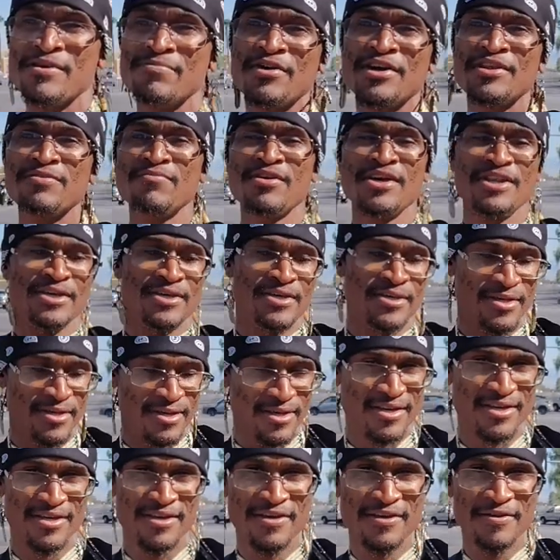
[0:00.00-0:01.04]
money, money, money.
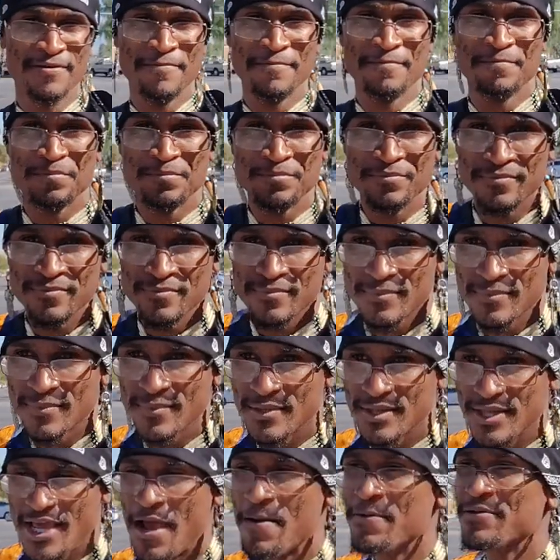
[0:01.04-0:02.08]

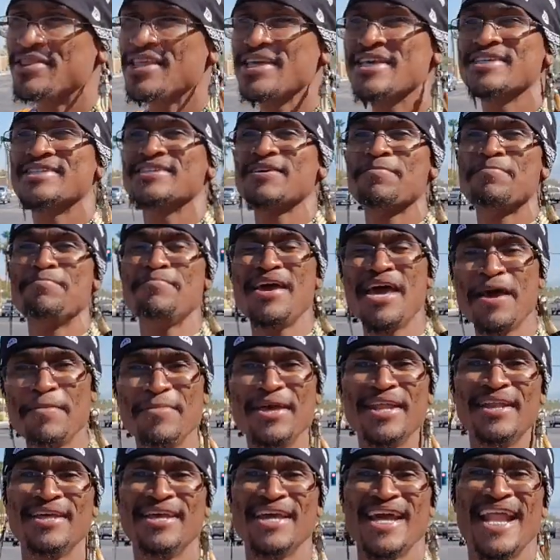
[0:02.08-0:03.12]
Everything is a
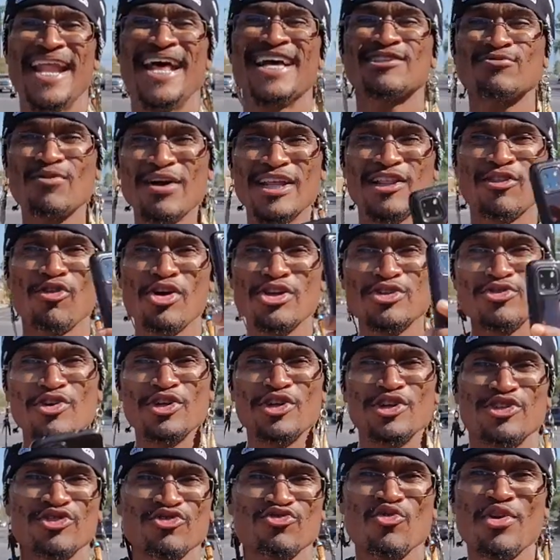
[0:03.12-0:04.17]
mammon. And that's why the Lord's
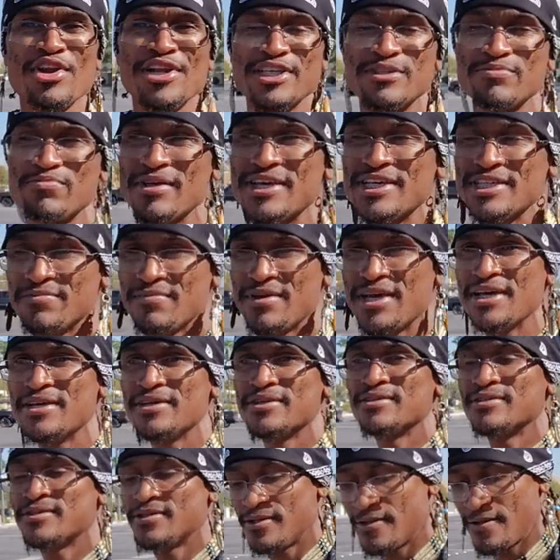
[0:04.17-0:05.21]
going to destroy this place,
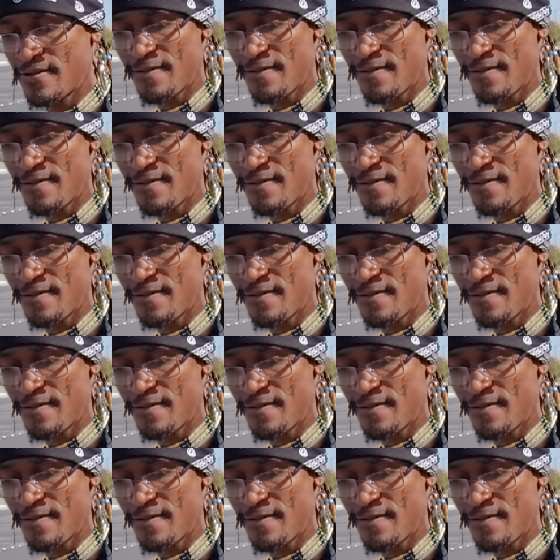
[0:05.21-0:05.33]
man.